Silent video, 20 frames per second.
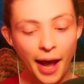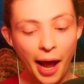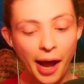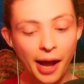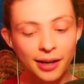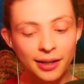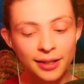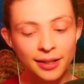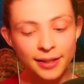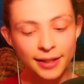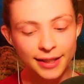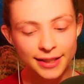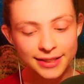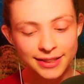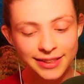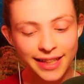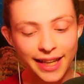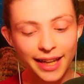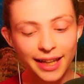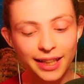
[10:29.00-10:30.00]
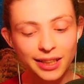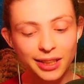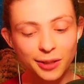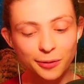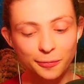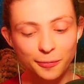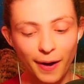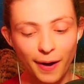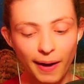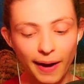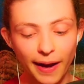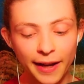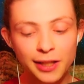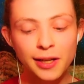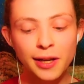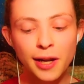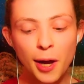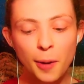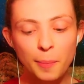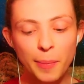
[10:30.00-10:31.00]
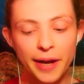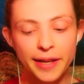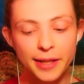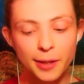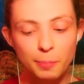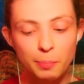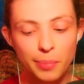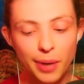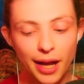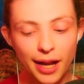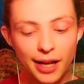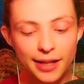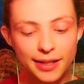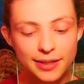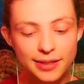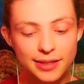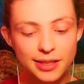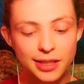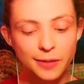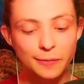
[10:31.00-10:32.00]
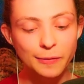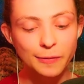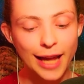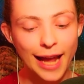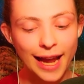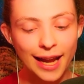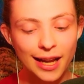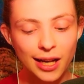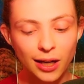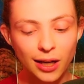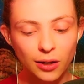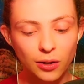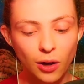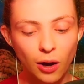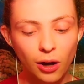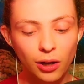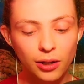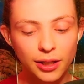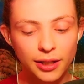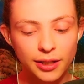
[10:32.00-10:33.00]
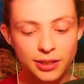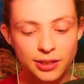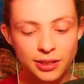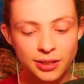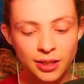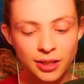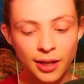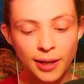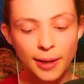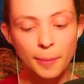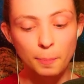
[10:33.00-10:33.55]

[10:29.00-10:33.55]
and sanctified by the penance of gaining knowledge,